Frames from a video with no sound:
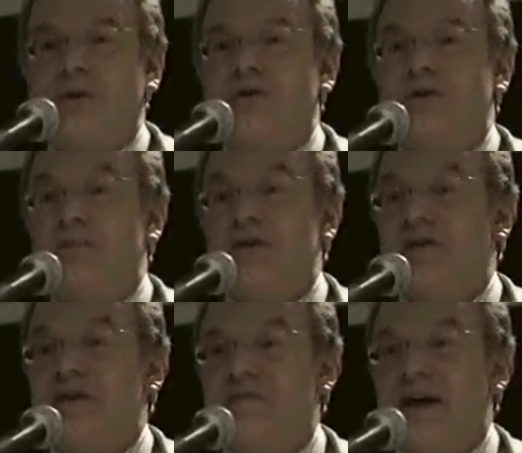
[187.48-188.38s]
who's a
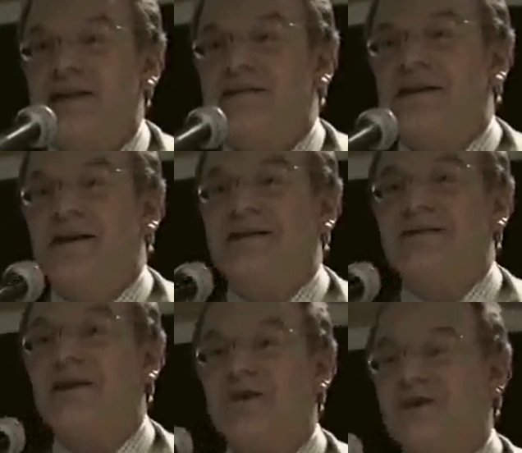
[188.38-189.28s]
businessman and
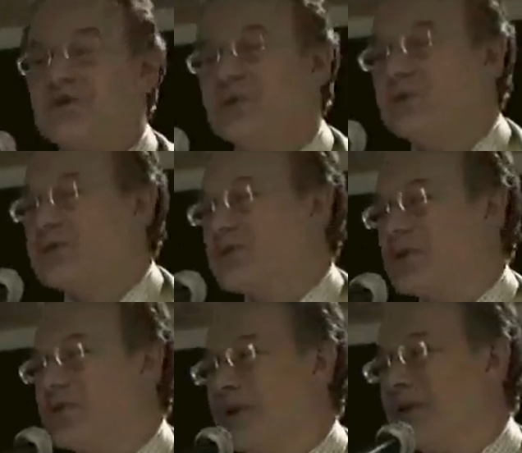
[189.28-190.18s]
nothing at all to
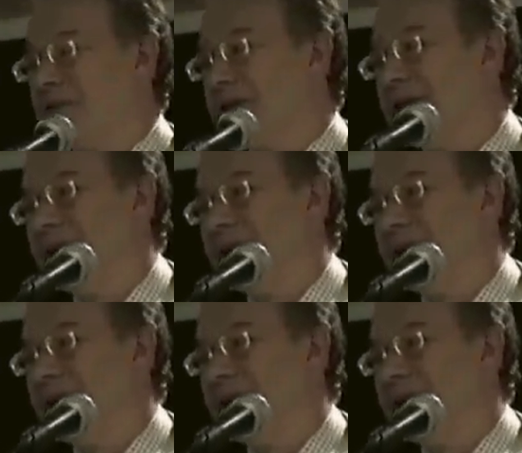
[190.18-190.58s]
do with the